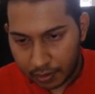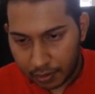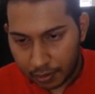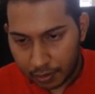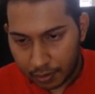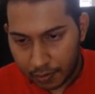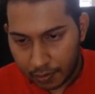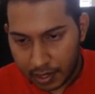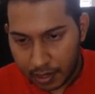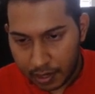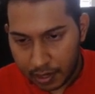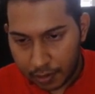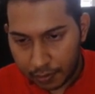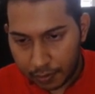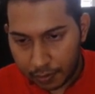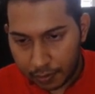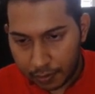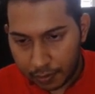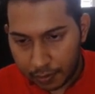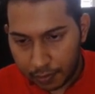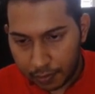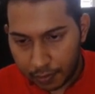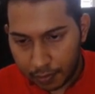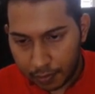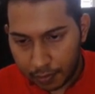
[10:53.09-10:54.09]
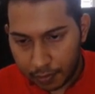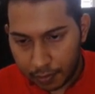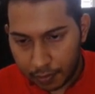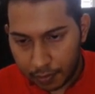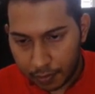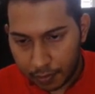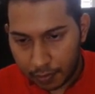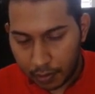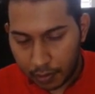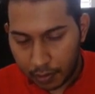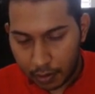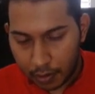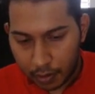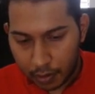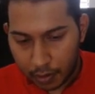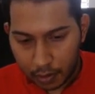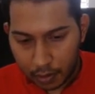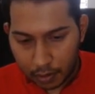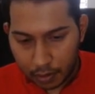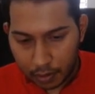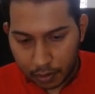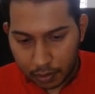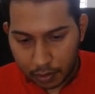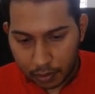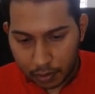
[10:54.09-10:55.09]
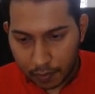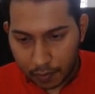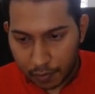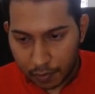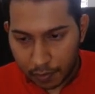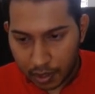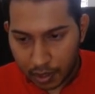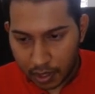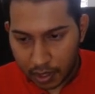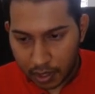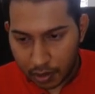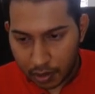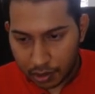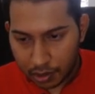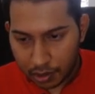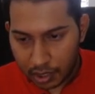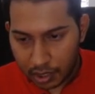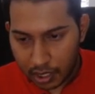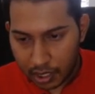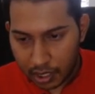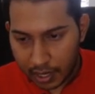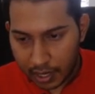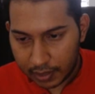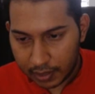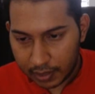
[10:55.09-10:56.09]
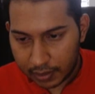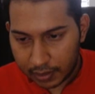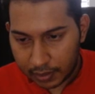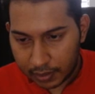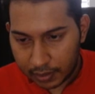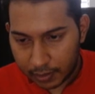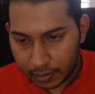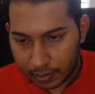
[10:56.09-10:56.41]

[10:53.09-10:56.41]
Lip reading: 22, so from here your gx